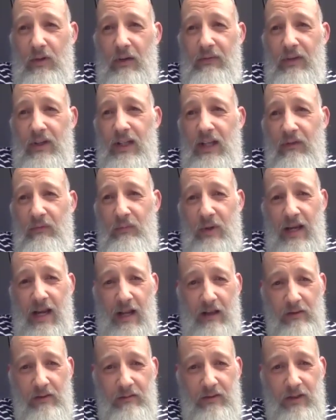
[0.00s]
I think if we
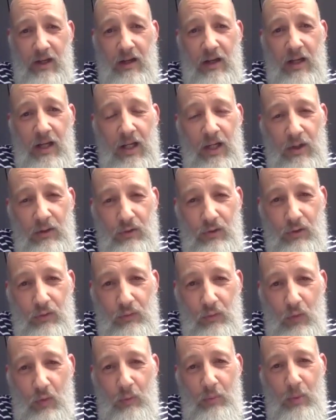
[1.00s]
held a
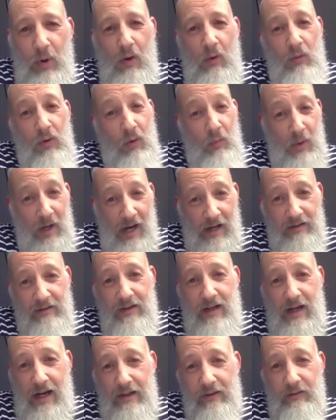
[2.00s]
straw poll and we asked
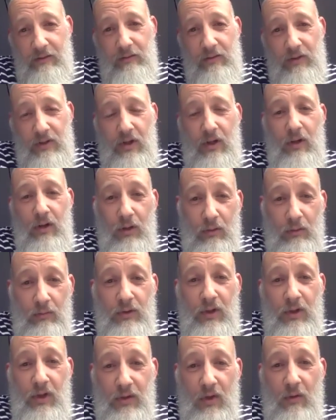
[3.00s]
adults who's
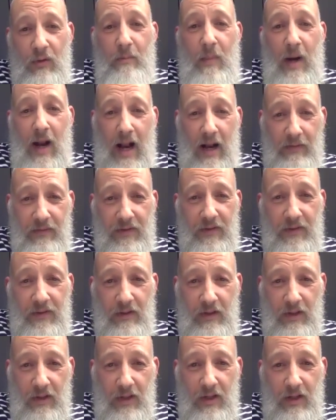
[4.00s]
good at maths,
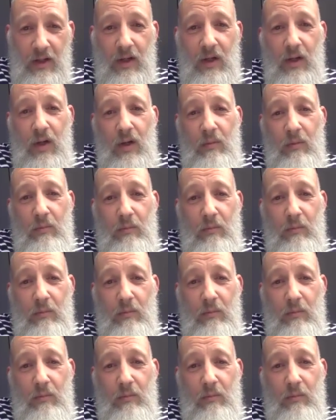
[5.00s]
mm-hmm.